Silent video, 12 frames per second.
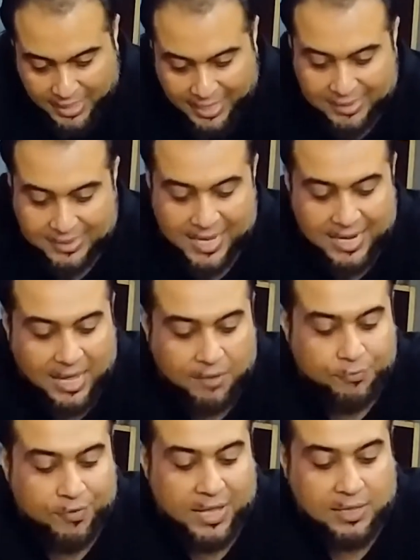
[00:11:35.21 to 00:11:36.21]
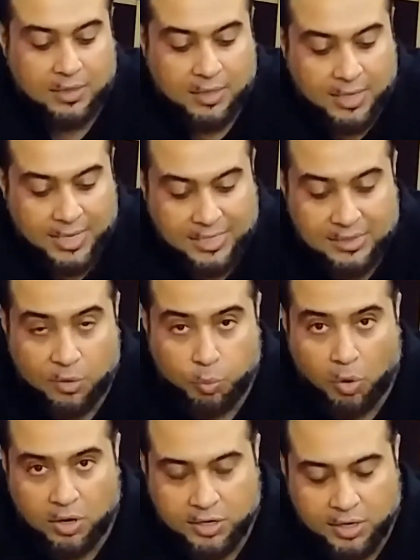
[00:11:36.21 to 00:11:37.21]
and then I fell in the
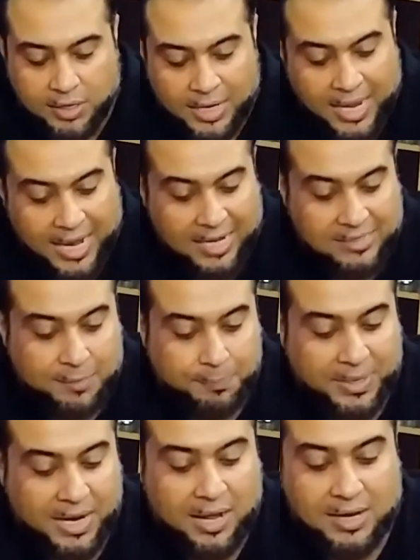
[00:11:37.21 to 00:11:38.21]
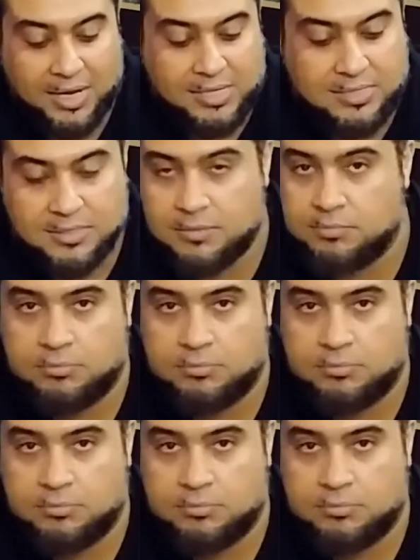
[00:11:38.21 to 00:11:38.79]
water, and the piranhas